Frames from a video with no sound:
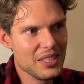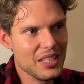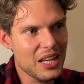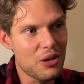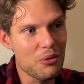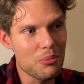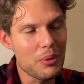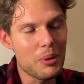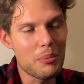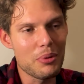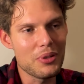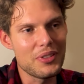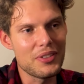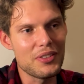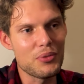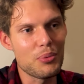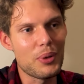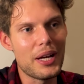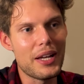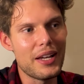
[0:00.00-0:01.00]
I remember this
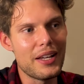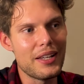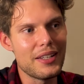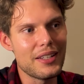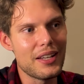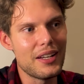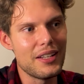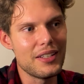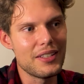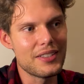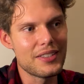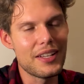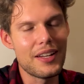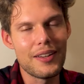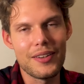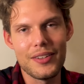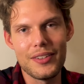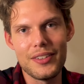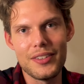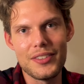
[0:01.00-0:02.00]
is why I
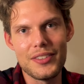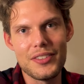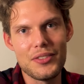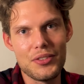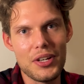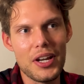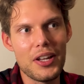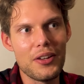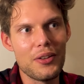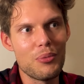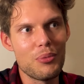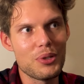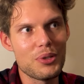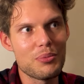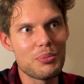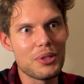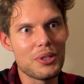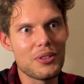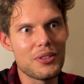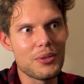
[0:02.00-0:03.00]
started this channel, was
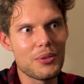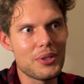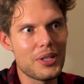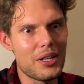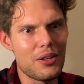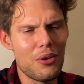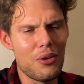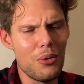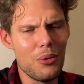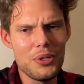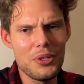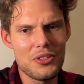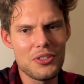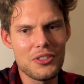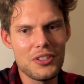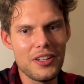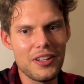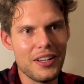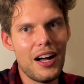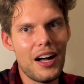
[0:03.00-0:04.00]
because I was like, holy
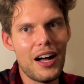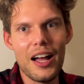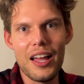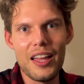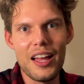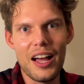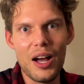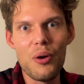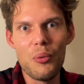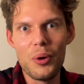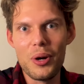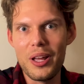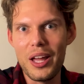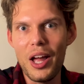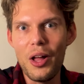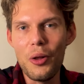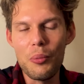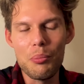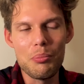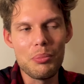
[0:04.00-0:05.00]
shit, I want to
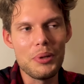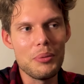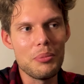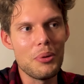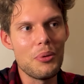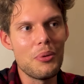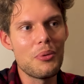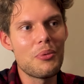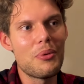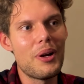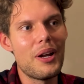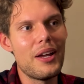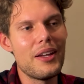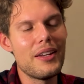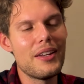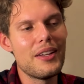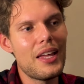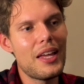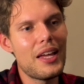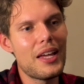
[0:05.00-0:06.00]
help people,
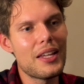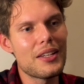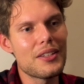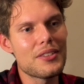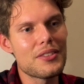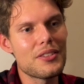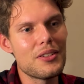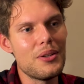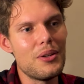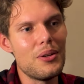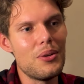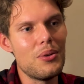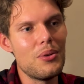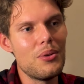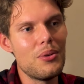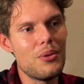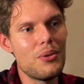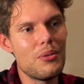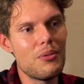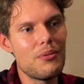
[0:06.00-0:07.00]
right? And
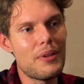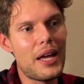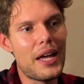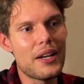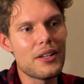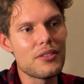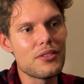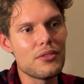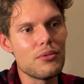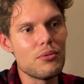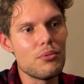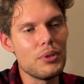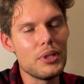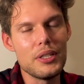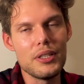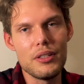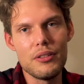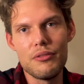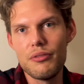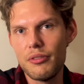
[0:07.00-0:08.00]
so that is
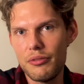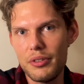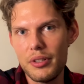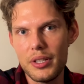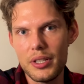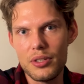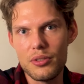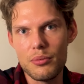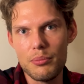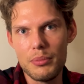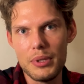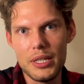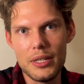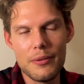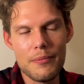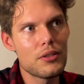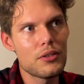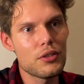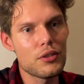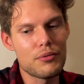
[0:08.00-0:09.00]
really fulfilling to
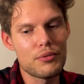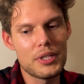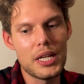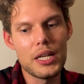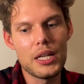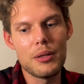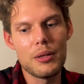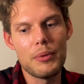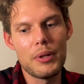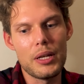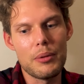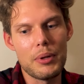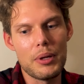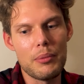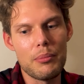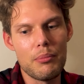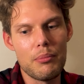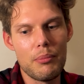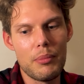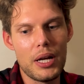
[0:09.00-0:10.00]
me. So I've taken like
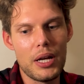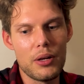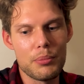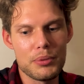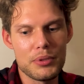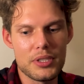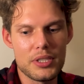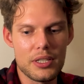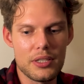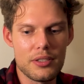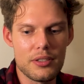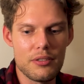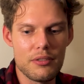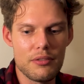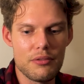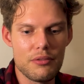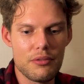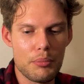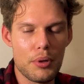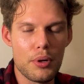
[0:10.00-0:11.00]
my
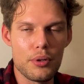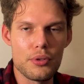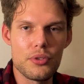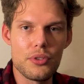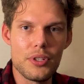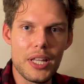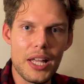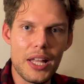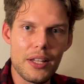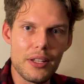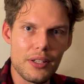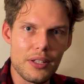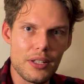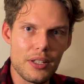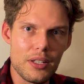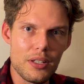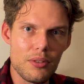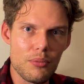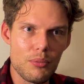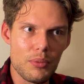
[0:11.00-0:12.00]
obsessive
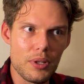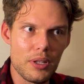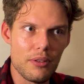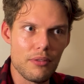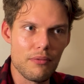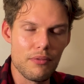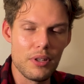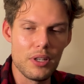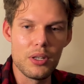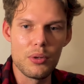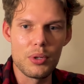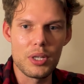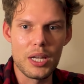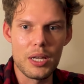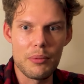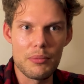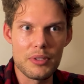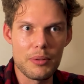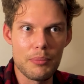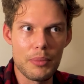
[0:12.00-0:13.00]
personality with video
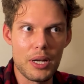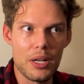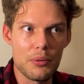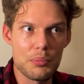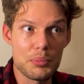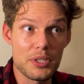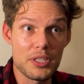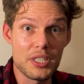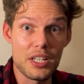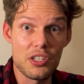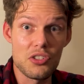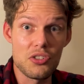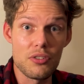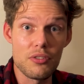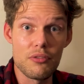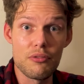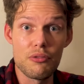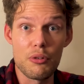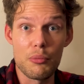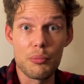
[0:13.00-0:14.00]
games and my
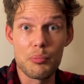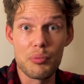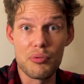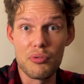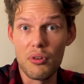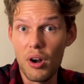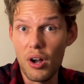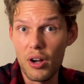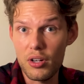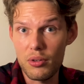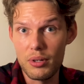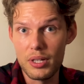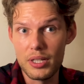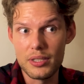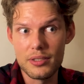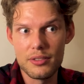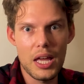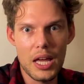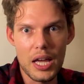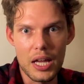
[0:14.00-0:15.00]
obsession for
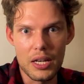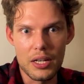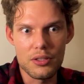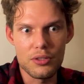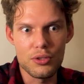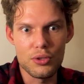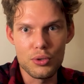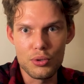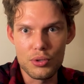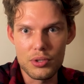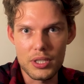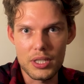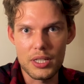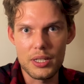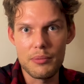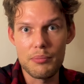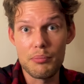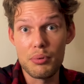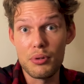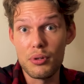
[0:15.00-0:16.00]
progress and using
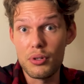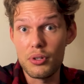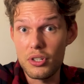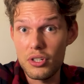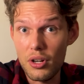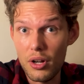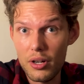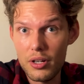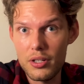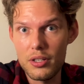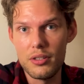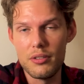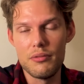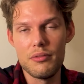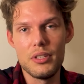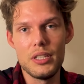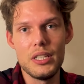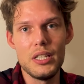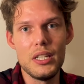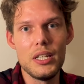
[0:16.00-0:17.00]
it
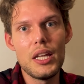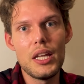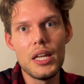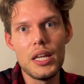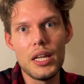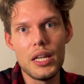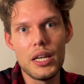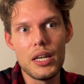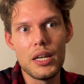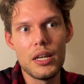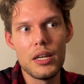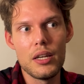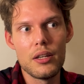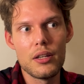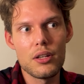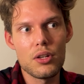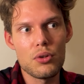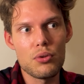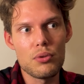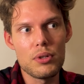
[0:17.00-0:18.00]
productively in
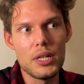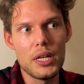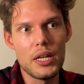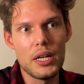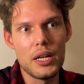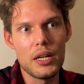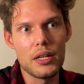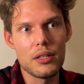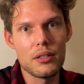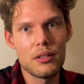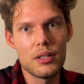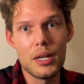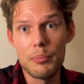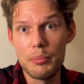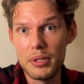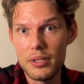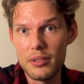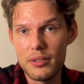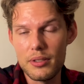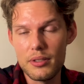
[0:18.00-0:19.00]
creating a
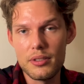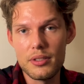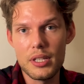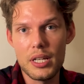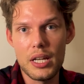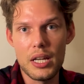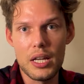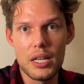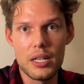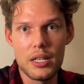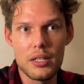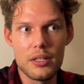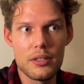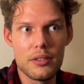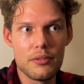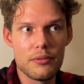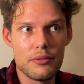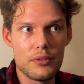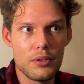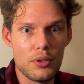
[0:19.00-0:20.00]
business
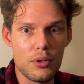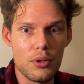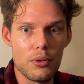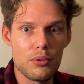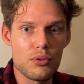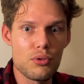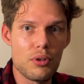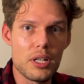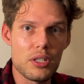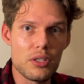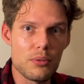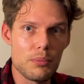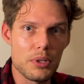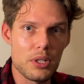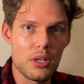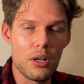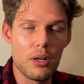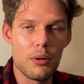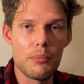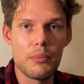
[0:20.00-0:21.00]
and, you know, trying to
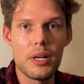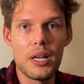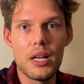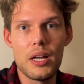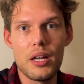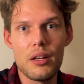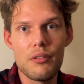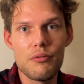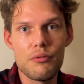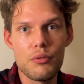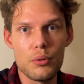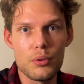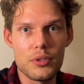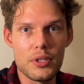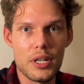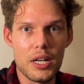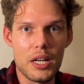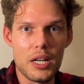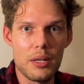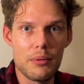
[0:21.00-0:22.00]
become a
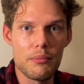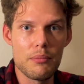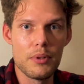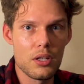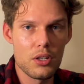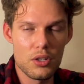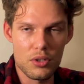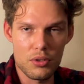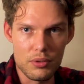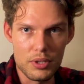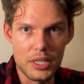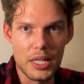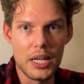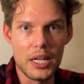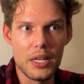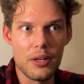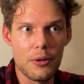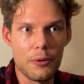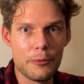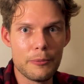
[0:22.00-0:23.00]
full-time
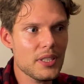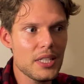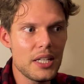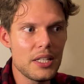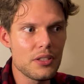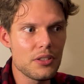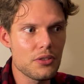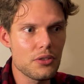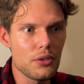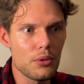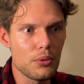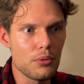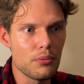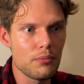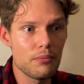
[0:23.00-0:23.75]
creator. And so